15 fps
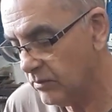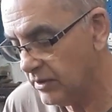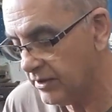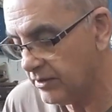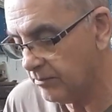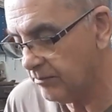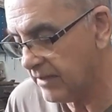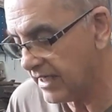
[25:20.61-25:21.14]

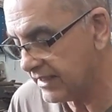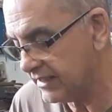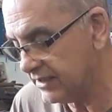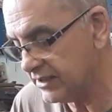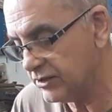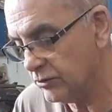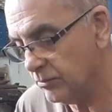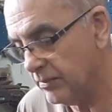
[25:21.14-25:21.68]
Where the
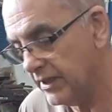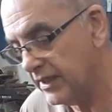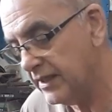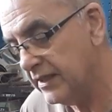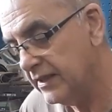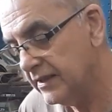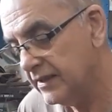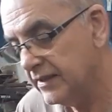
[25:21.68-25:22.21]
magnets will
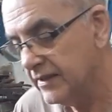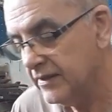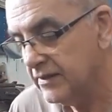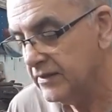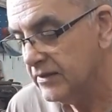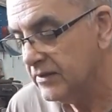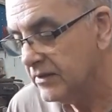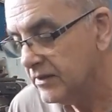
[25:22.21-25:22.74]
be
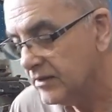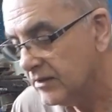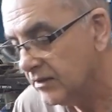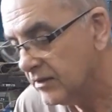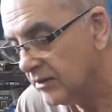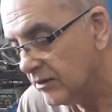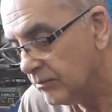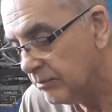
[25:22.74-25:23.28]

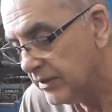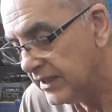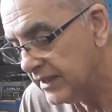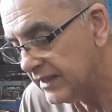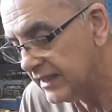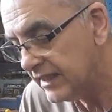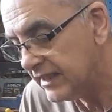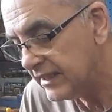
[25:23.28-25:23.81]

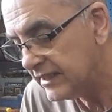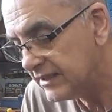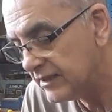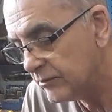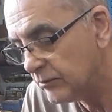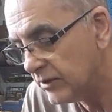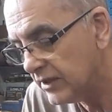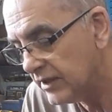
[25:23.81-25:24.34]
in here
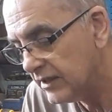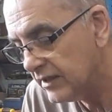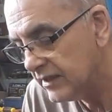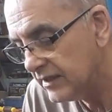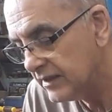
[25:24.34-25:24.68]
somewhere.